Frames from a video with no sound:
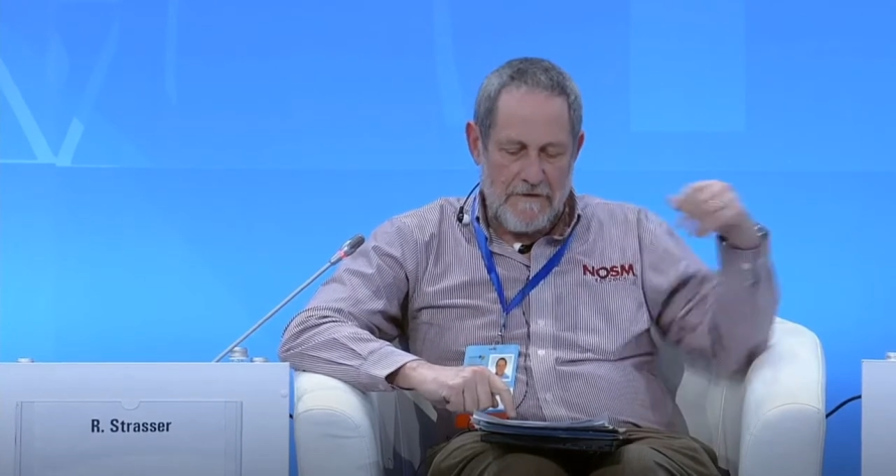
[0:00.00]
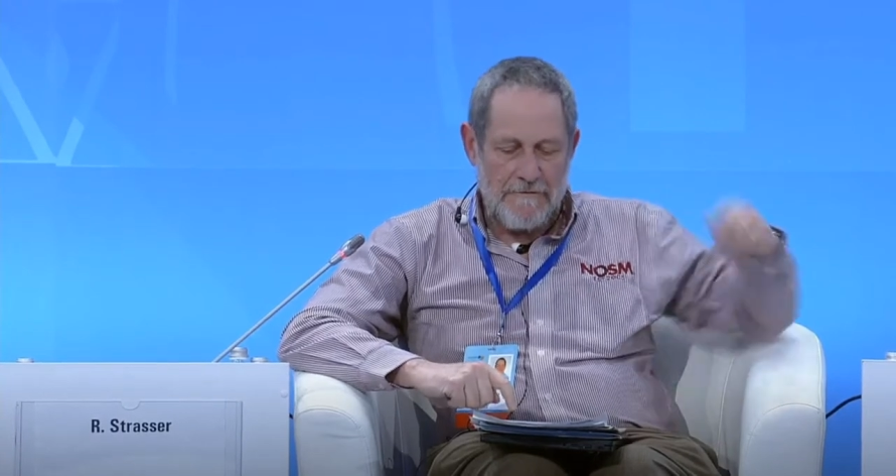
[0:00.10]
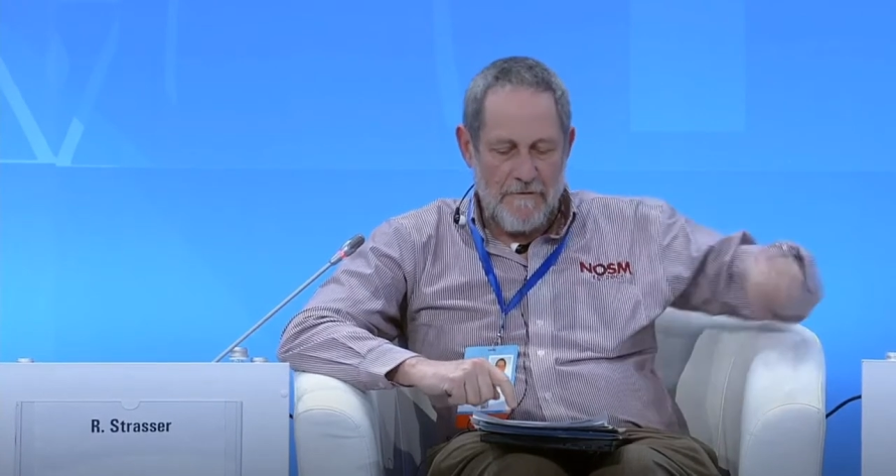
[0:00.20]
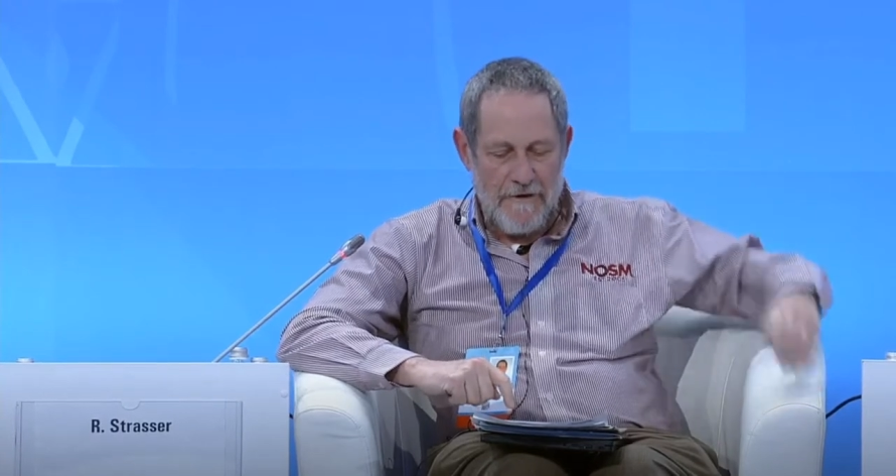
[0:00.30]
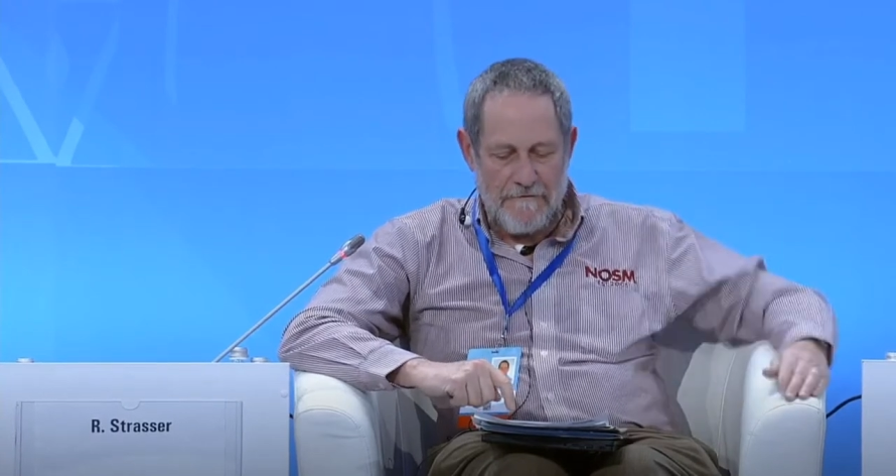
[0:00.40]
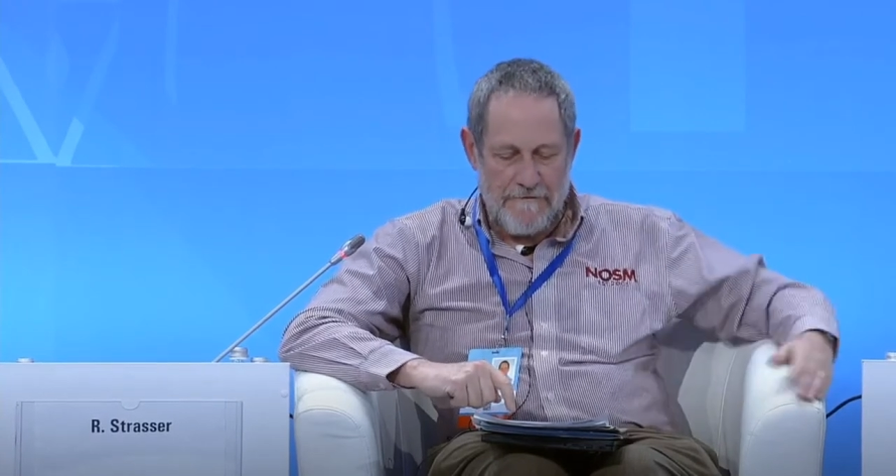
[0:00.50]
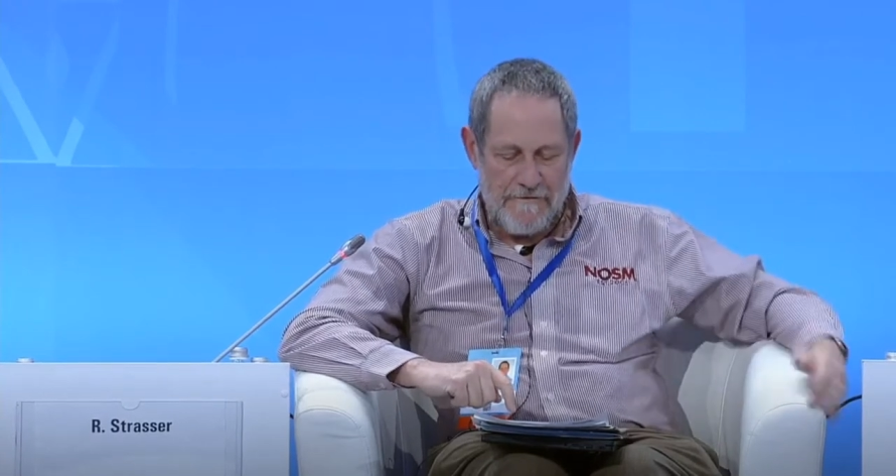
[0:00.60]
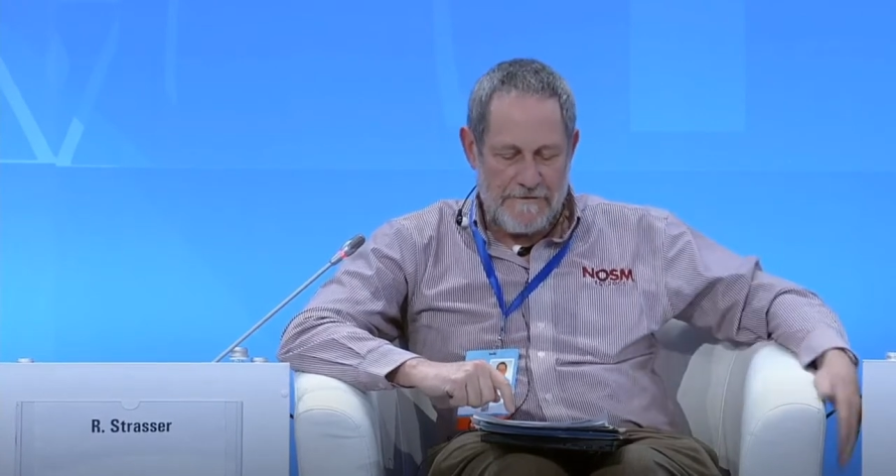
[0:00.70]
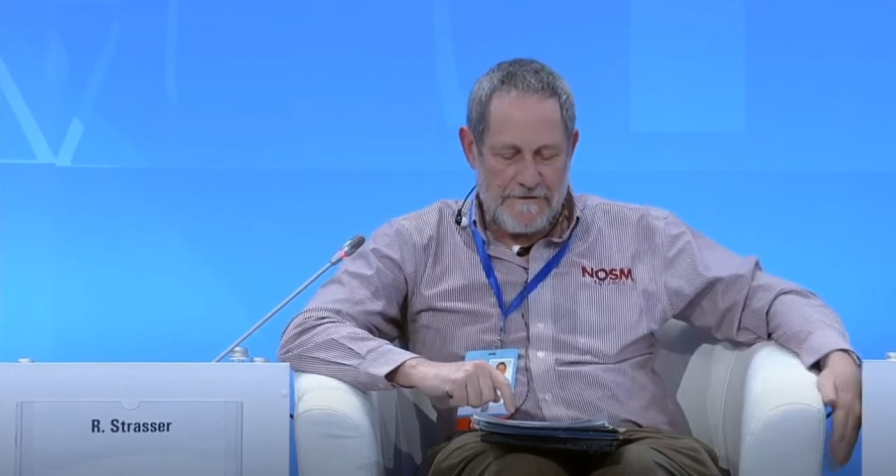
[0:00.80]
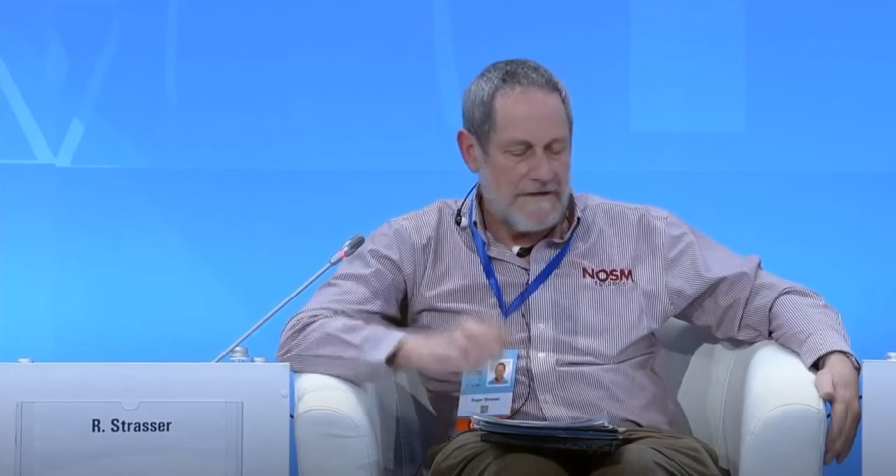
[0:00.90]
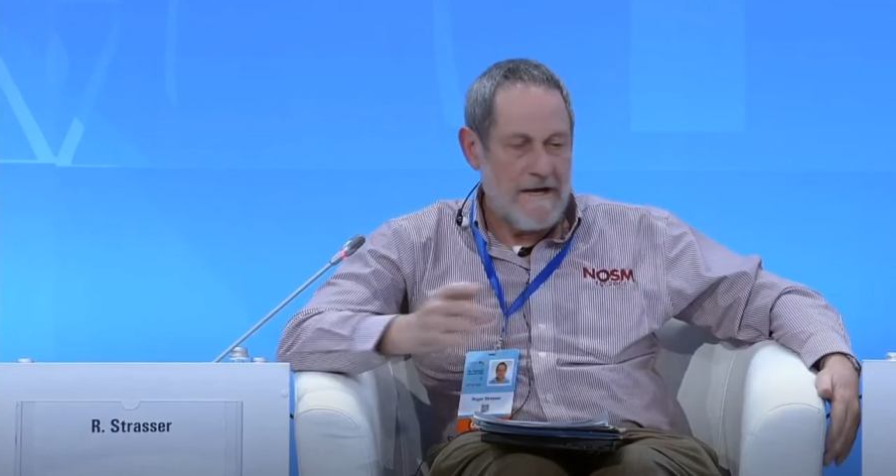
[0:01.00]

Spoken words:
health workforce,